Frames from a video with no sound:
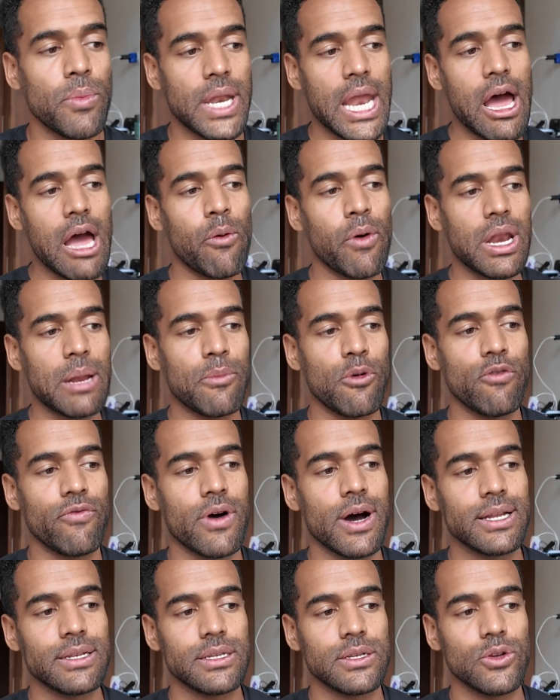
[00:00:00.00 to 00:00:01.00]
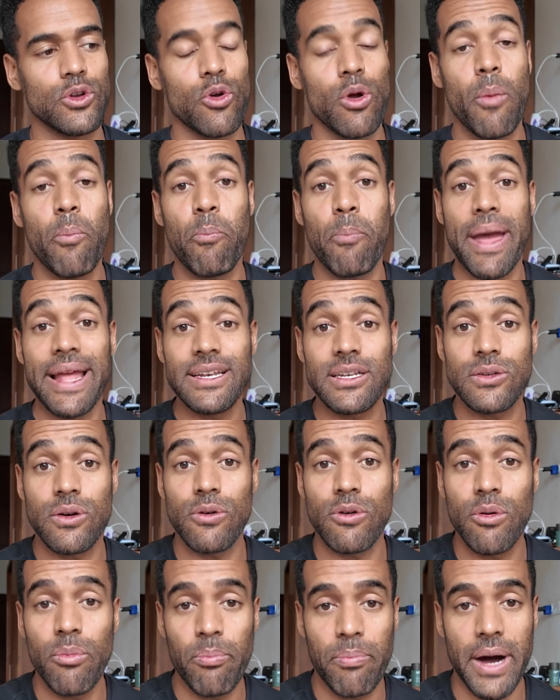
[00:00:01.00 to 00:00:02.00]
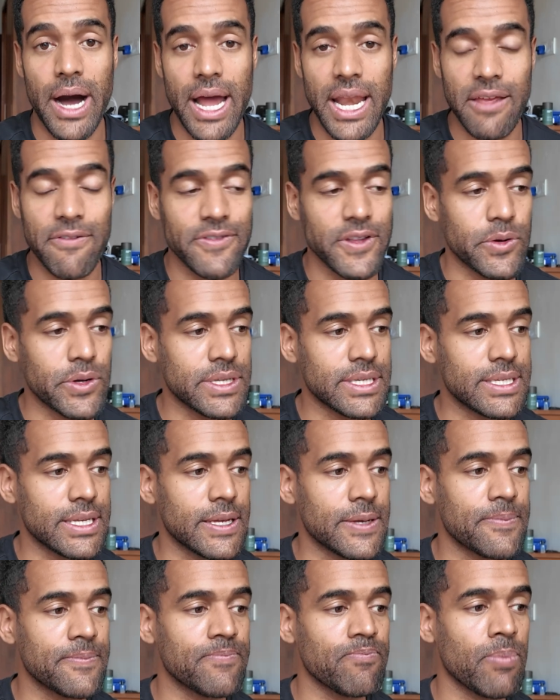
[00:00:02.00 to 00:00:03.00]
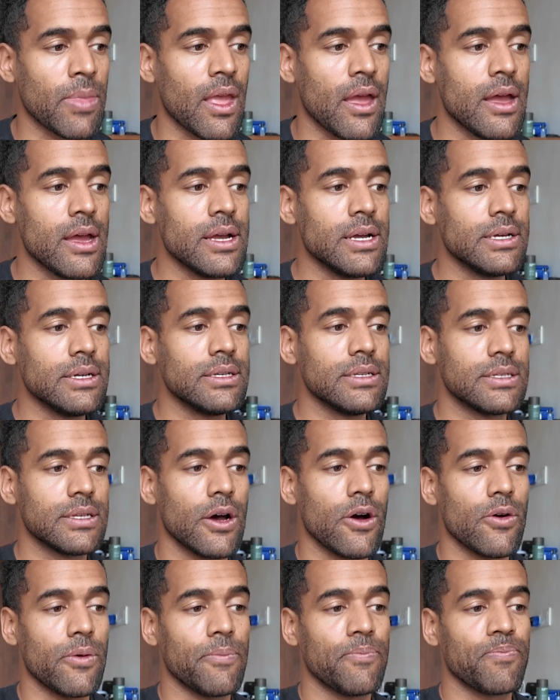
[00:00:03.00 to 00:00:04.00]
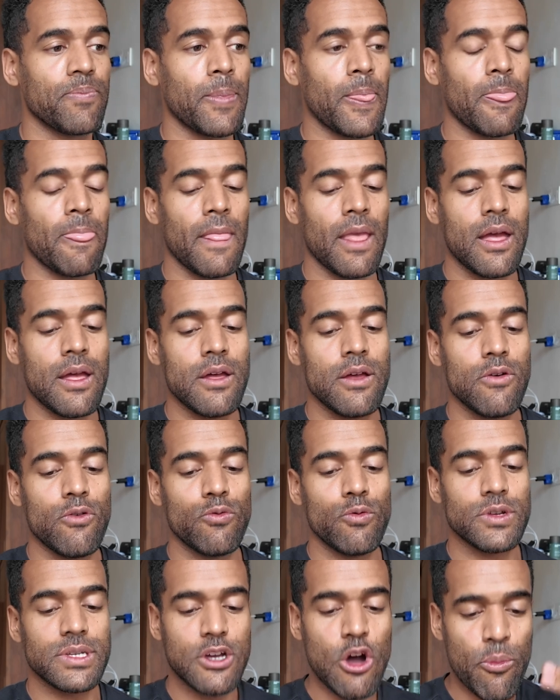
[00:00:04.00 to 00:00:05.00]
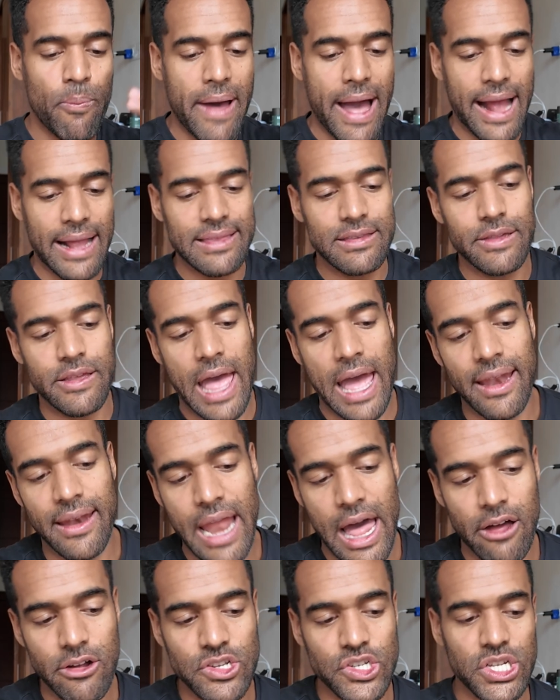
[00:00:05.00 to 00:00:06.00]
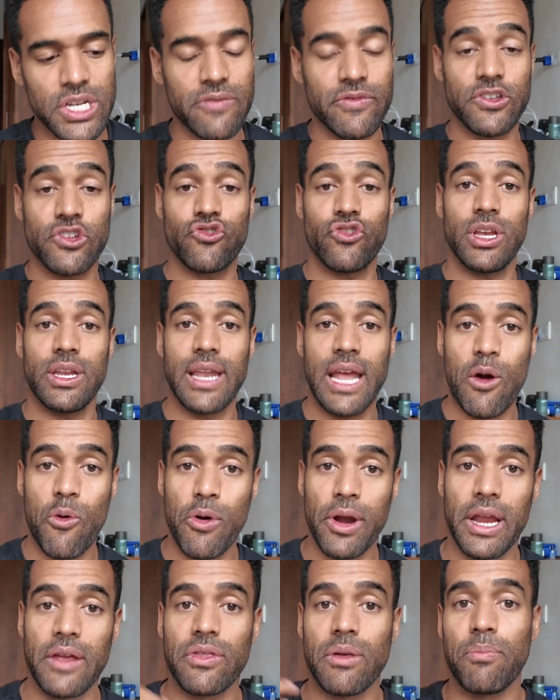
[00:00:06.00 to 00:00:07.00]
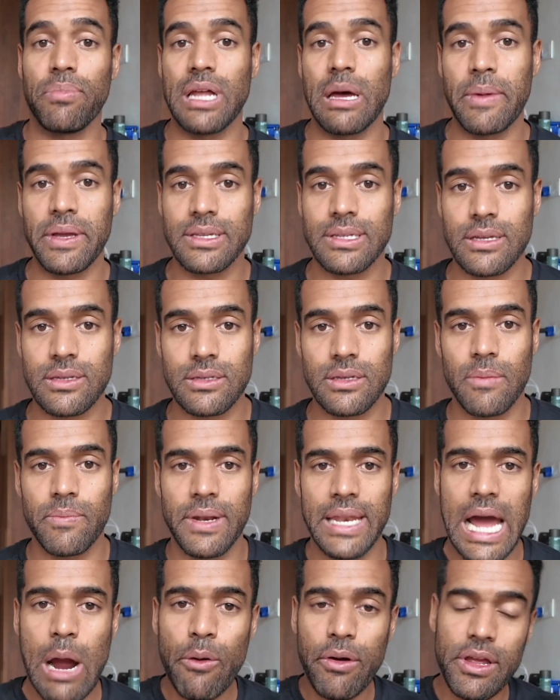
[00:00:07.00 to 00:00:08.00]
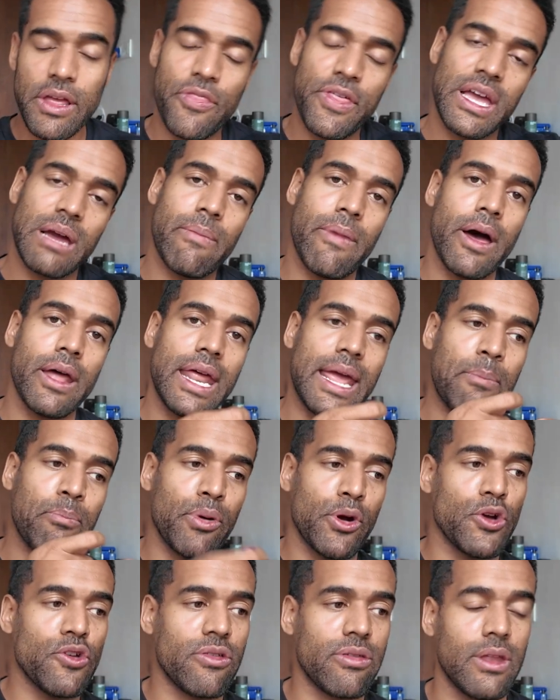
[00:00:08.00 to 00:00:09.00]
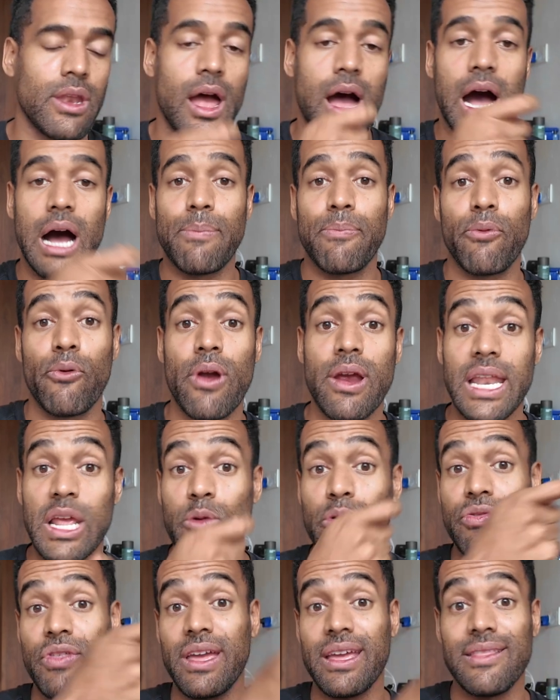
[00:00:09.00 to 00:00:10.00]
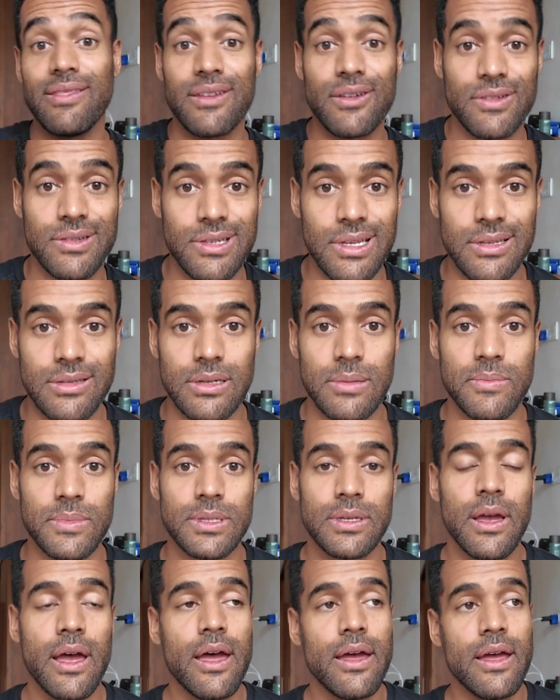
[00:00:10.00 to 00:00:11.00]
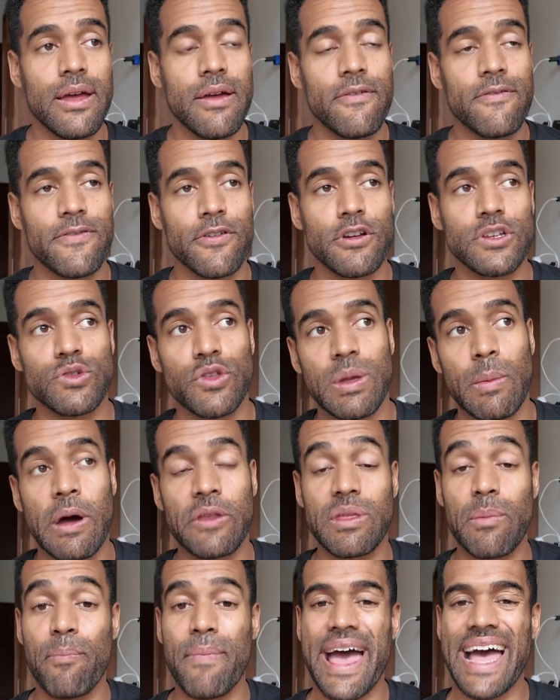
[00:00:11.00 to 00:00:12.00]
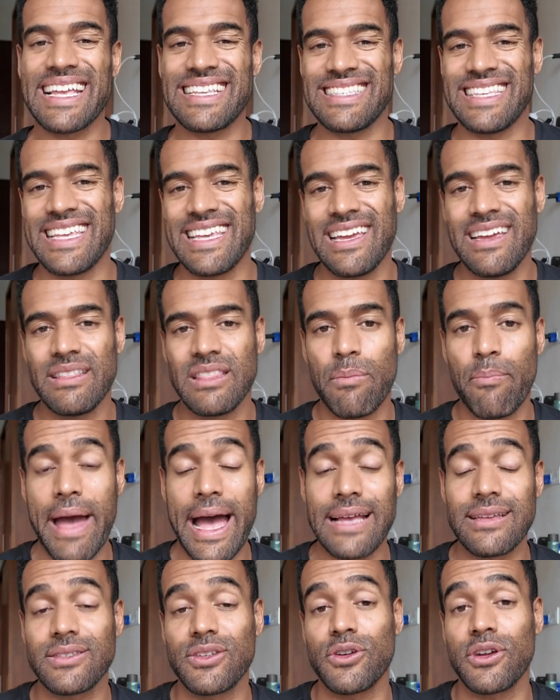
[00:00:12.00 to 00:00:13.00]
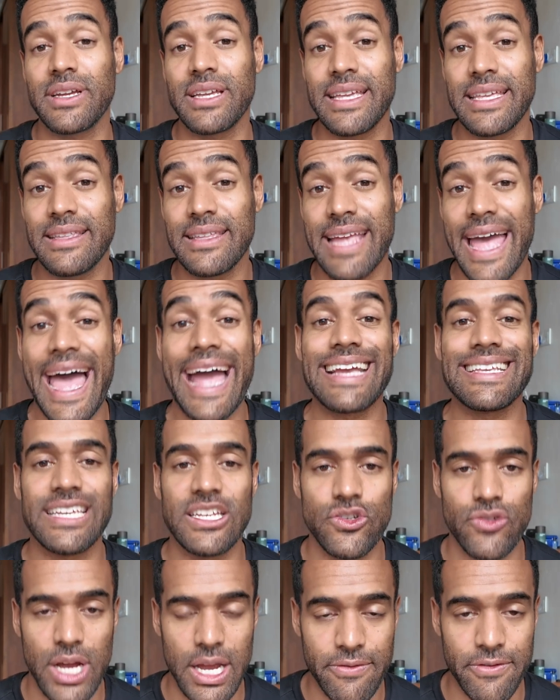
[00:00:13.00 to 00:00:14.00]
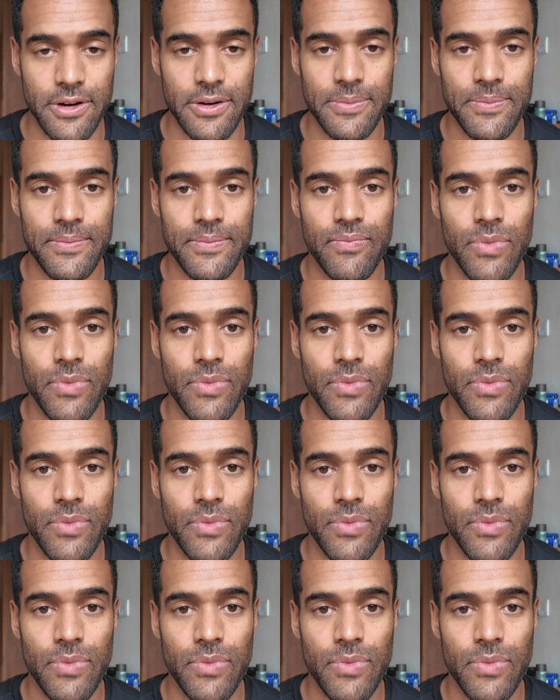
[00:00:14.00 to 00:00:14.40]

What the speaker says: But now I want to move on to mental body fluency. So let's go back to the analogy of the street network and the plumbing system. But now we're going to think about a person operating within those systems. First, we think about the master taxi driver.